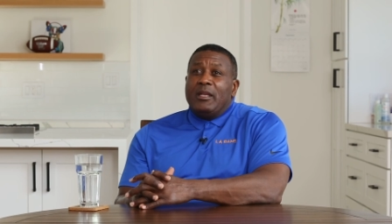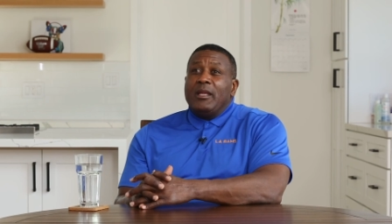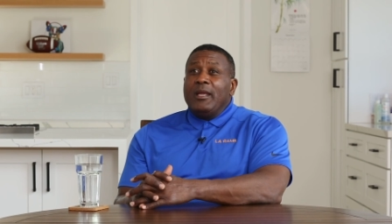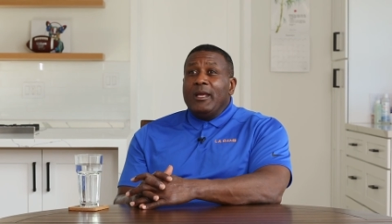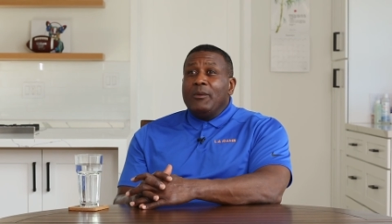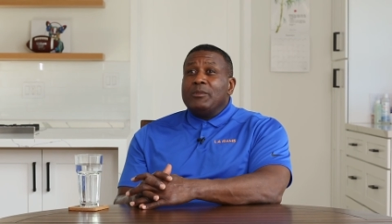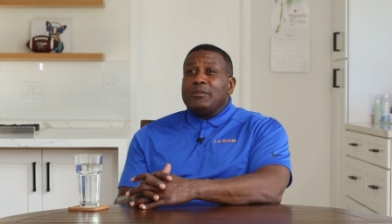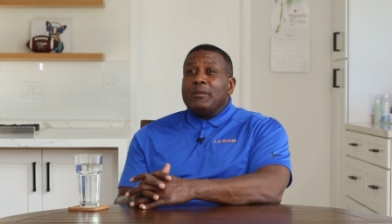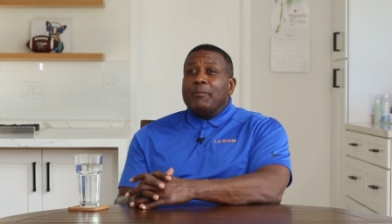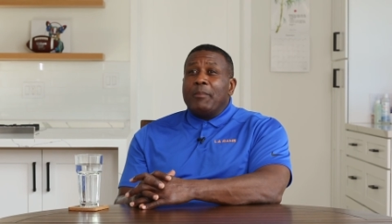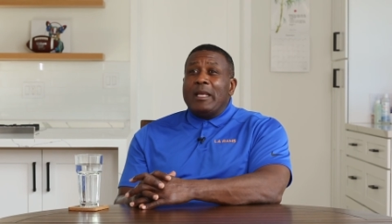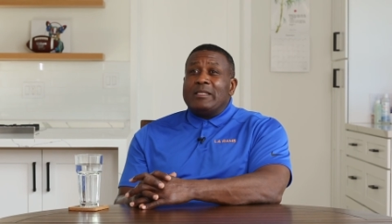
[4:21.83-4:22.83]
It was
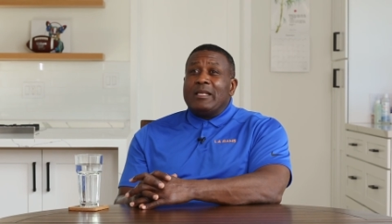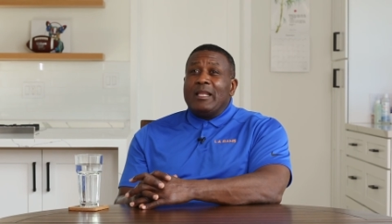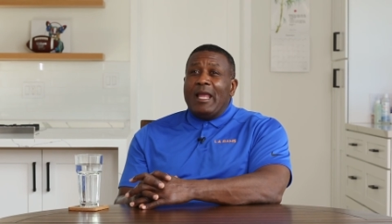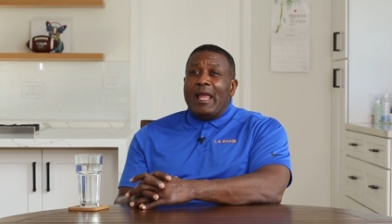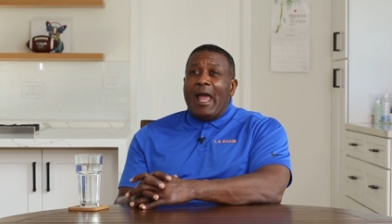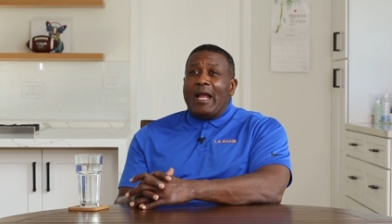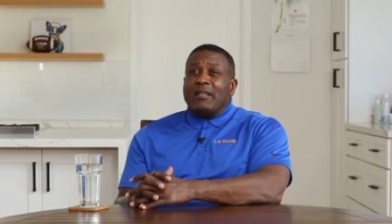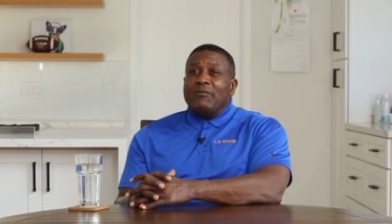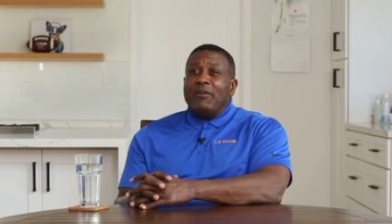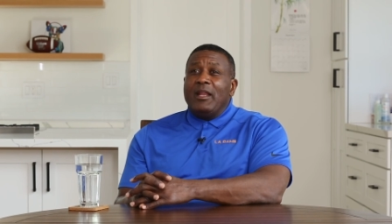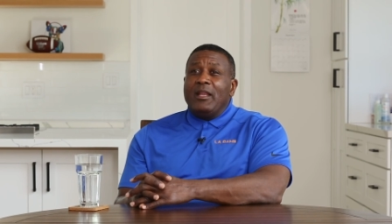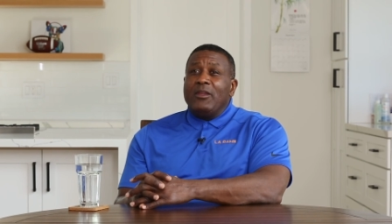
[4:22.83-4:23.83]
basically
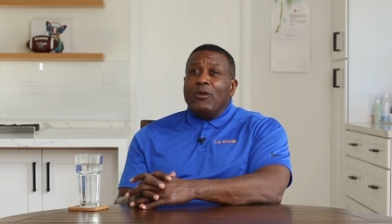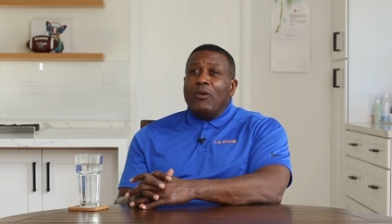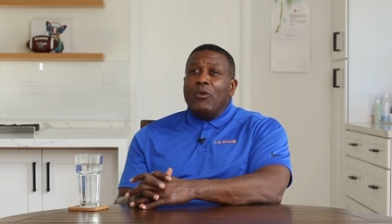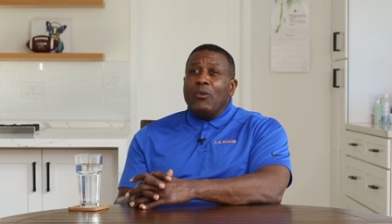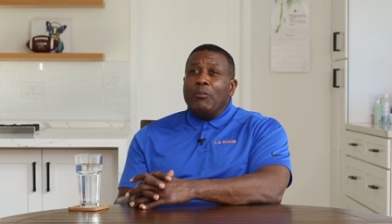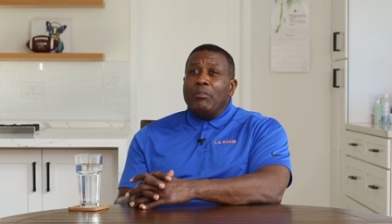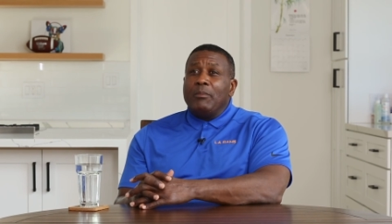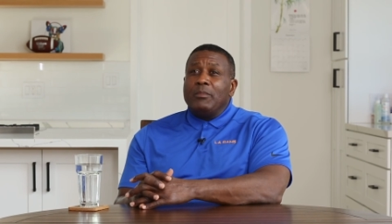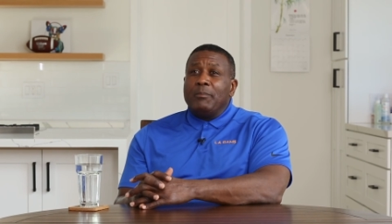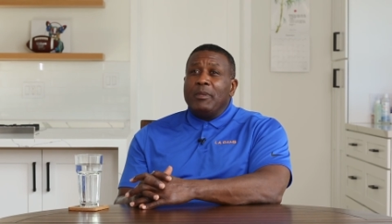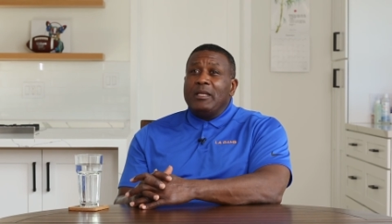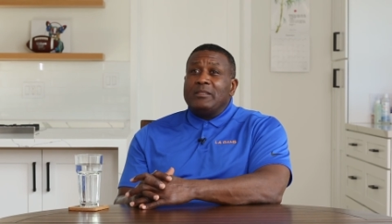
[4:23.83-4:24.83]
activating your own
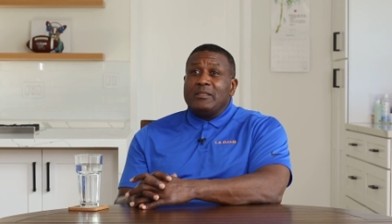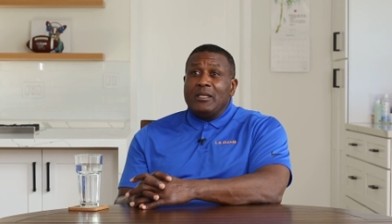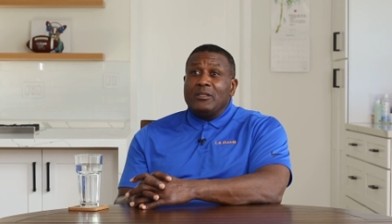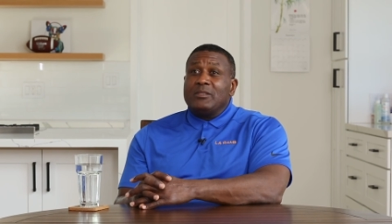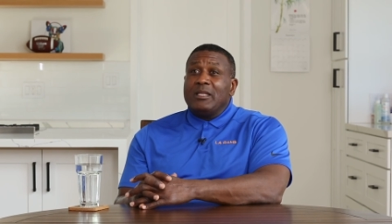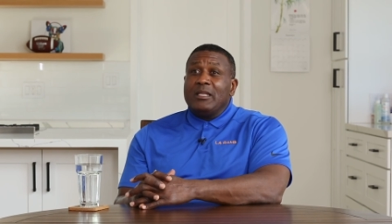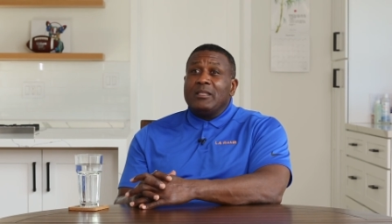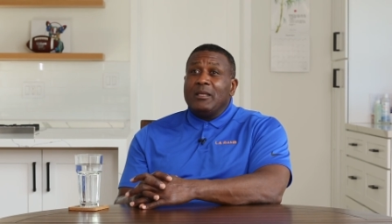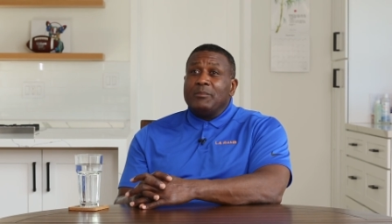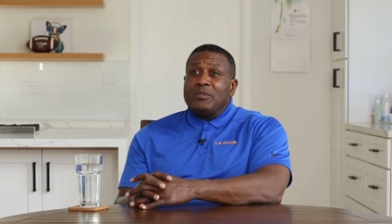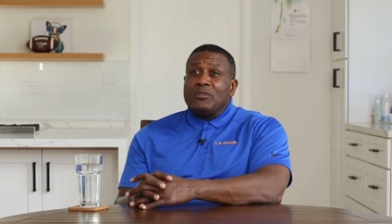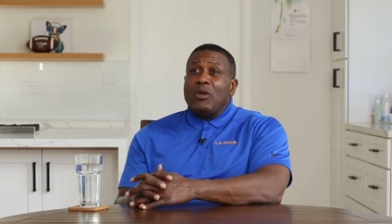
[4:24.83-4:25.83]
blood cells to get
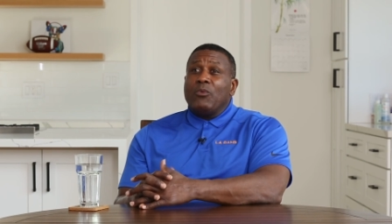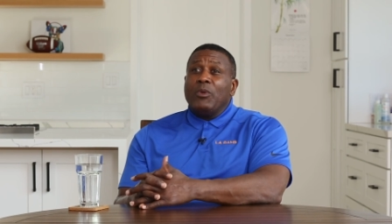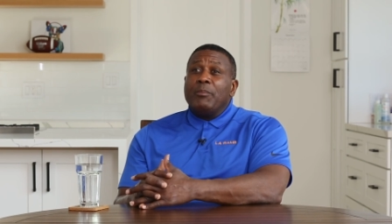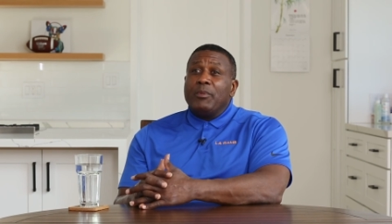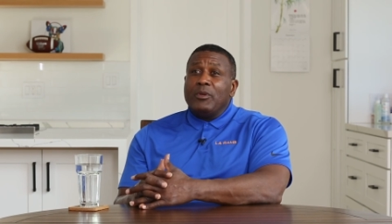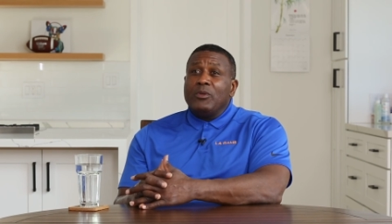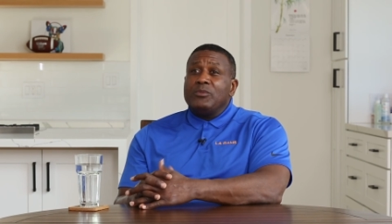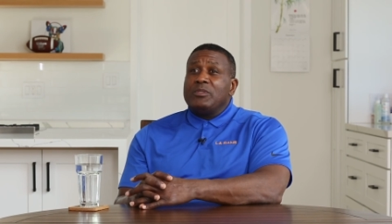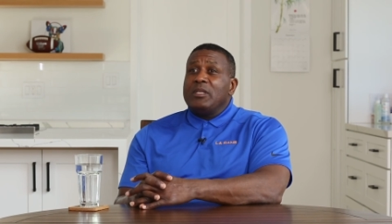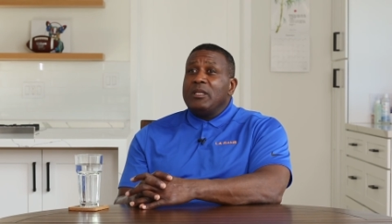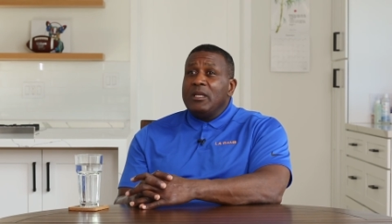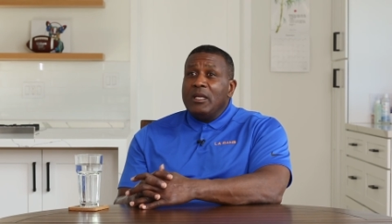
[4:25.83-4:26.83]
them to start
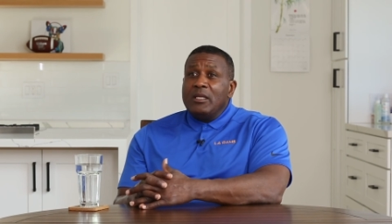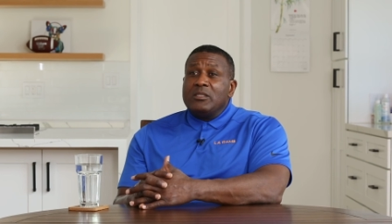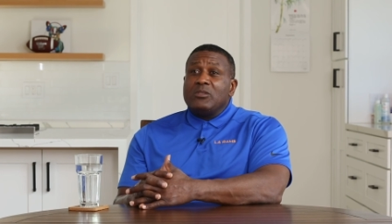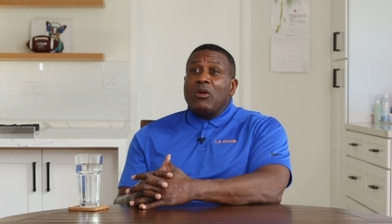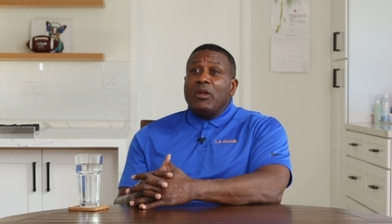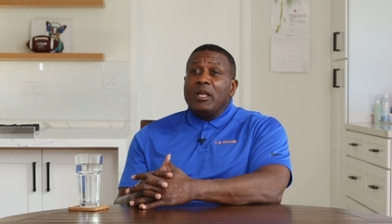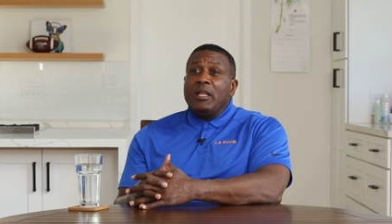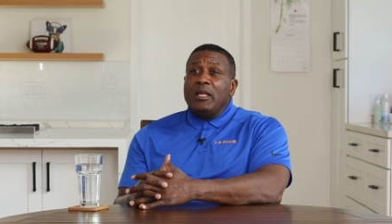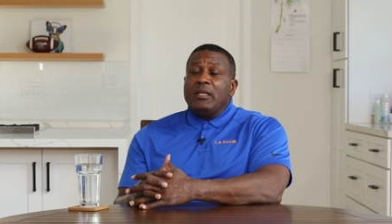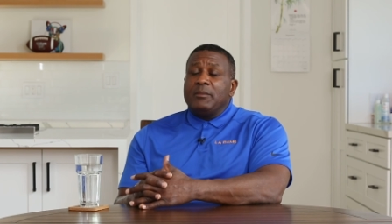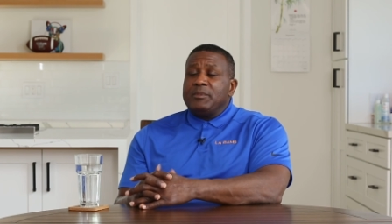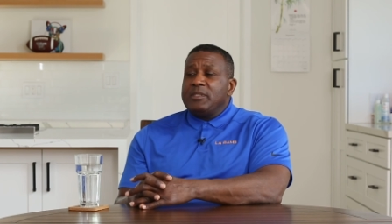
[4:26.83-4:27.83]
reproducing, start
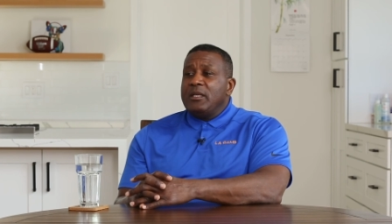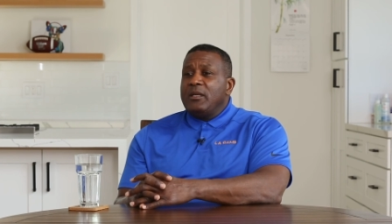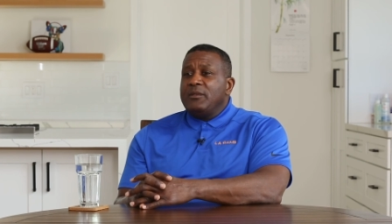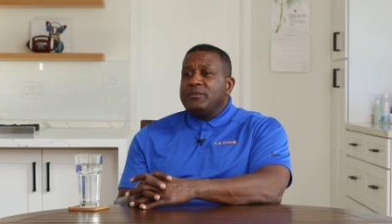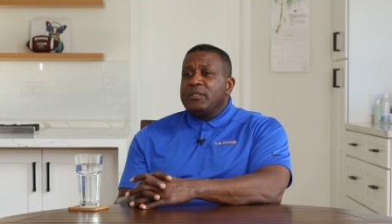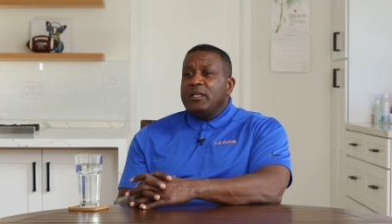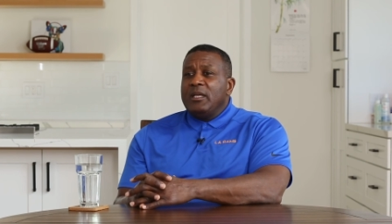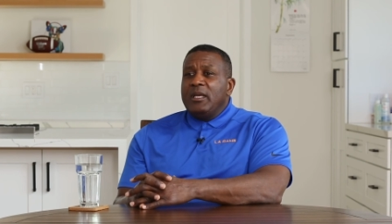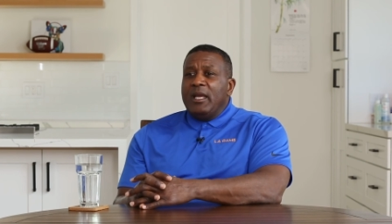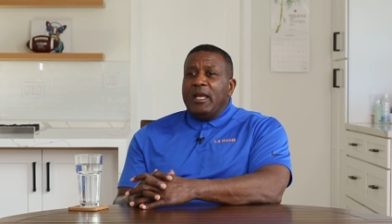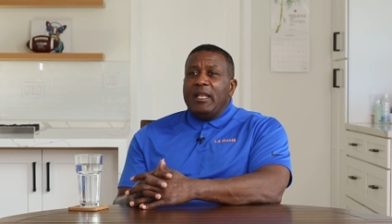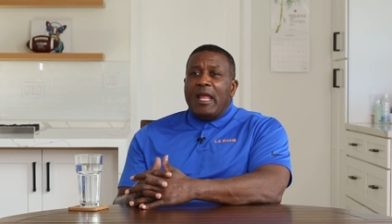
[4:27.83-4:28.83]
healing themselves,
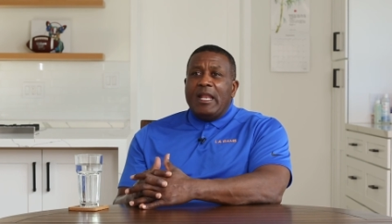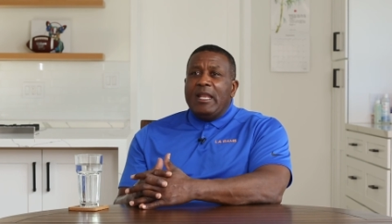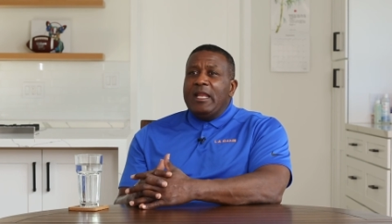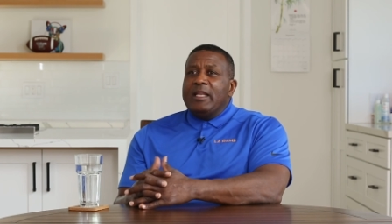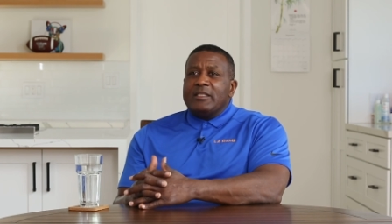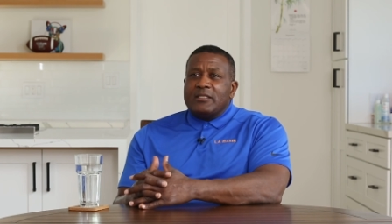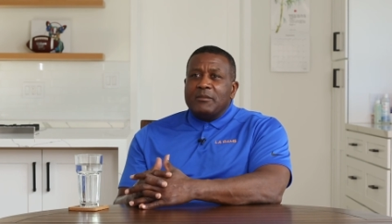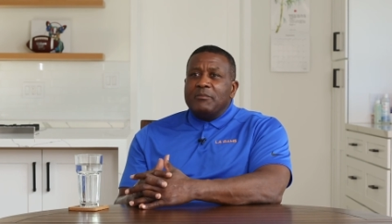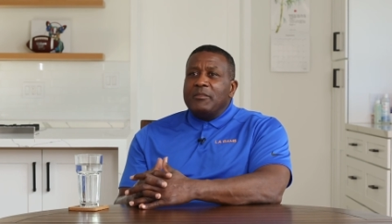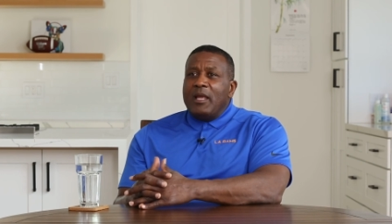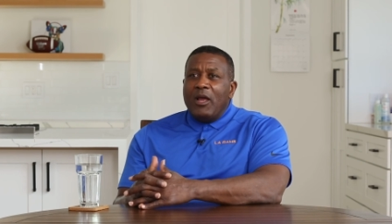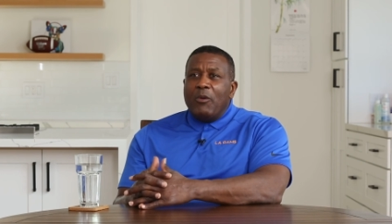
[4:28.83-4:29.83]
and they needed
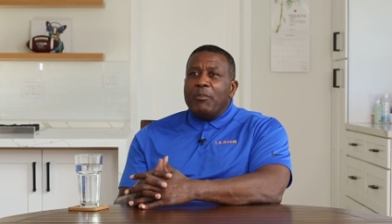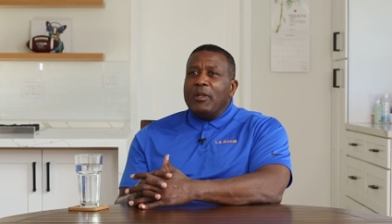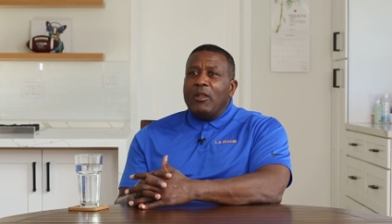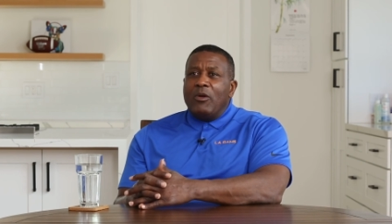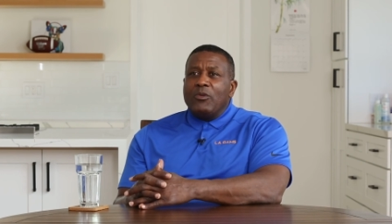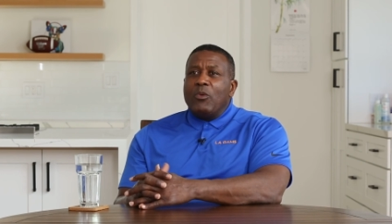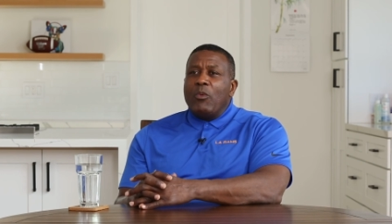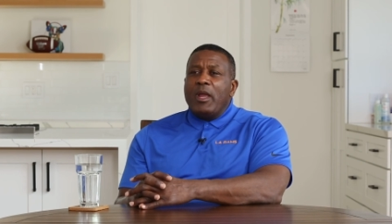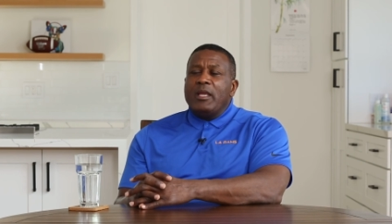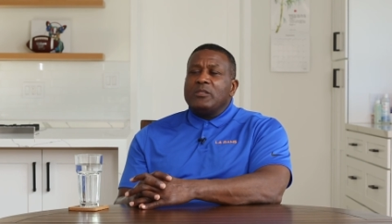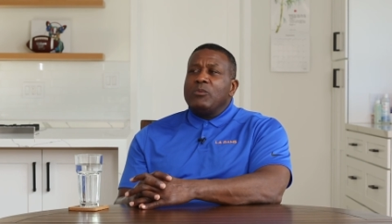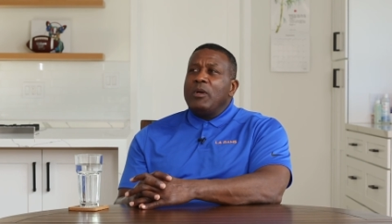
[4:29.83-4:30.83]
some help along the
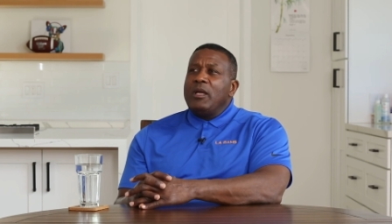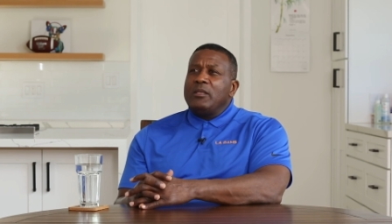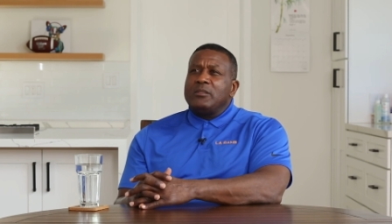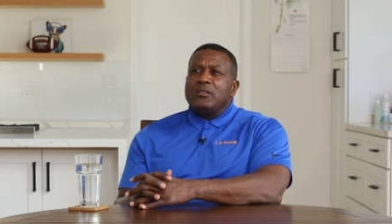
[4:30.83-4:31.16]
way as well.